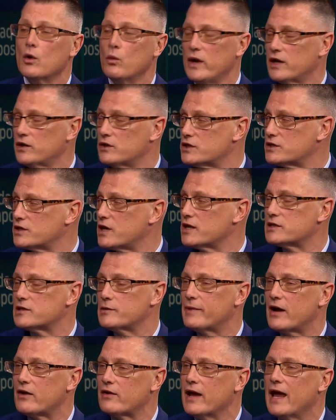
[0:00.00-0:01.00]
We can discuss
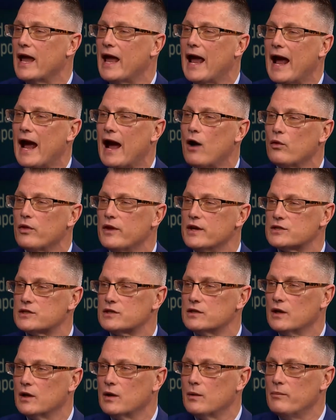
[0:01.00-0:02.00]
about how
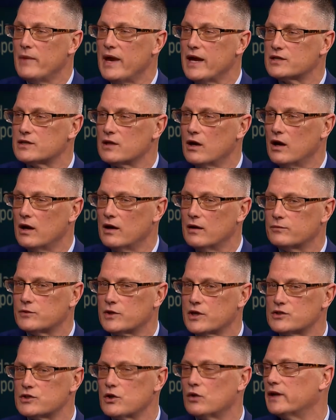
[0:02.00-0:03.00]
this makes
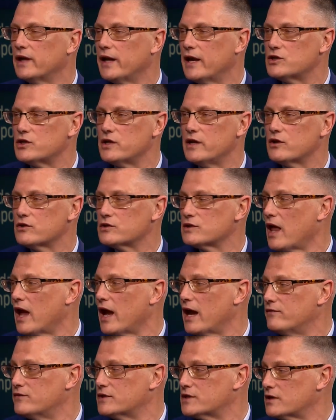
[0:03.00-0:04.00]
consulting engineers'
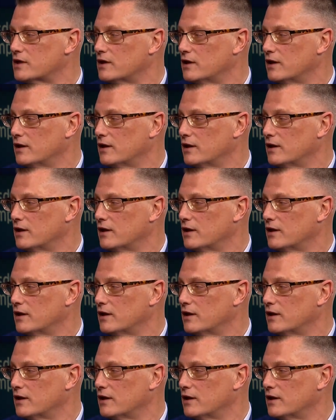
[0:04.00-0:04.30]
lives